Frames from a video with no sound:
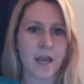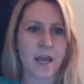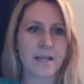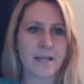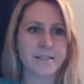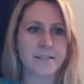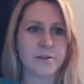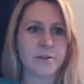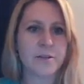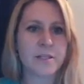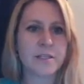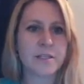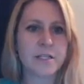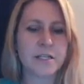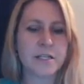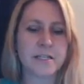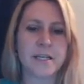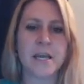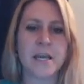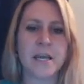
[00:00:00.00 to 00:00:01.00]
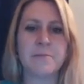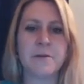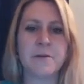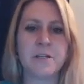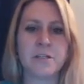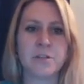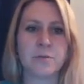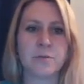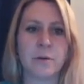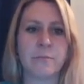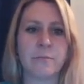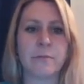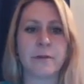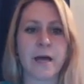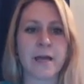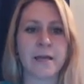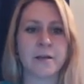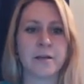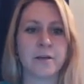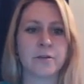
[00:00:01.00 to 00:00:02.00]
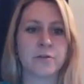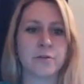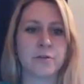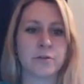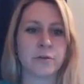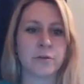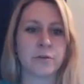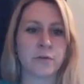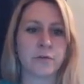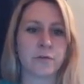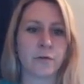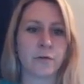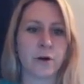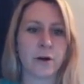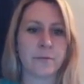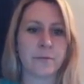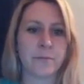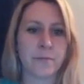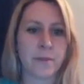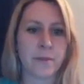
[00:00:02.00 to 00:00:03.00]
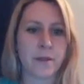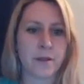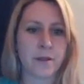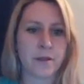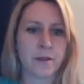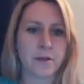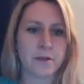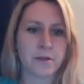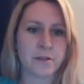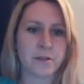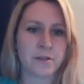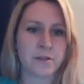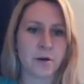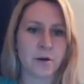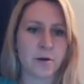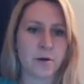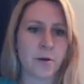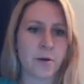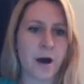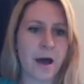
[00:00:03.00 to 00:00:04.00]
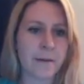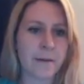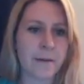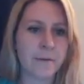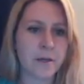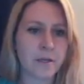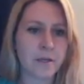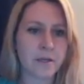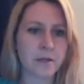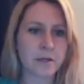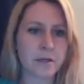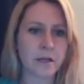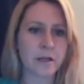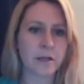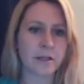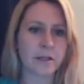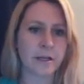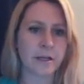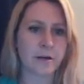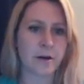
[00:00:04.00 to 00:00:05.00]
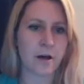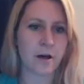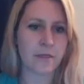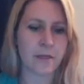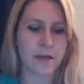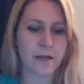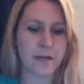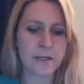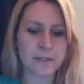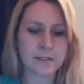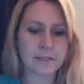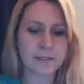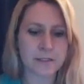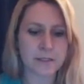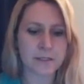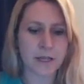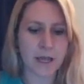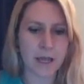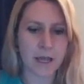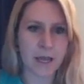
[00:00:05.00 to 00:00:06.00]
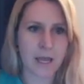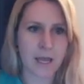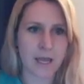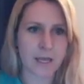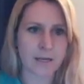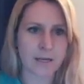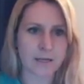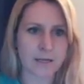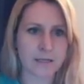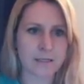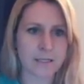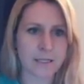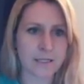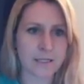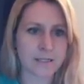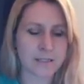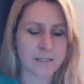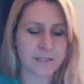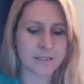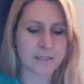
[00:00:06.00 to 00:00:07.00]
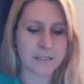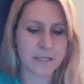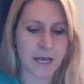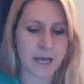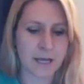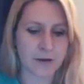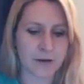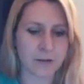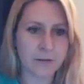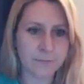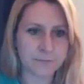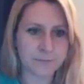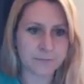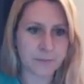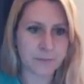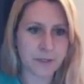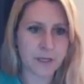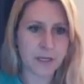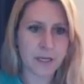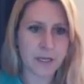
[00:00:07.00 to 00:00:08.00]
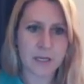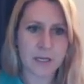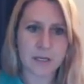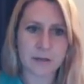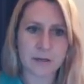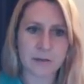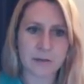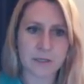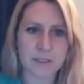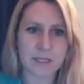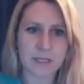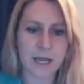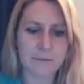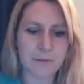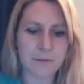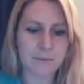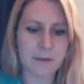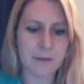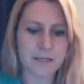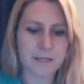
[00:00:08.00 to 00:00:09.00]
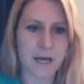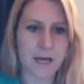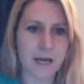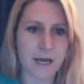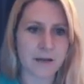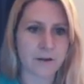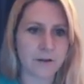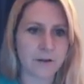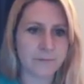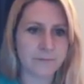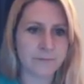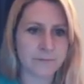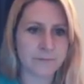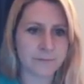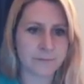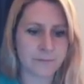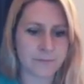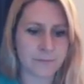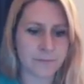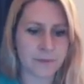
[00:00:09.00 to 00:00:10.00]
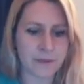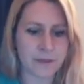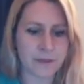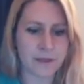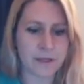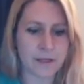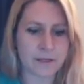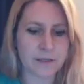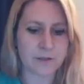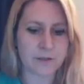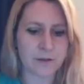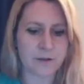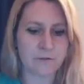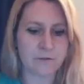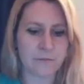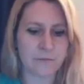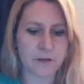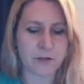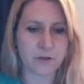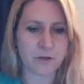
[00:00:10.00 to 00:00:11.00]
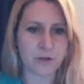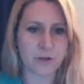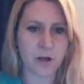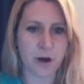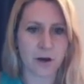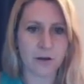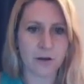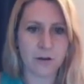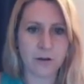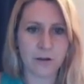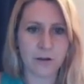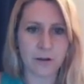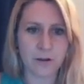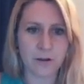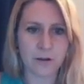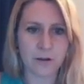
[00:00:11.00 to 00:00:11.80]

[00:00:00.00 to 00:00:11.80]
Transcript: And so this is going to take me to a blank Google form. So I'm going to click on this, and this is the title. I'm going to type in my title, History of Montreal.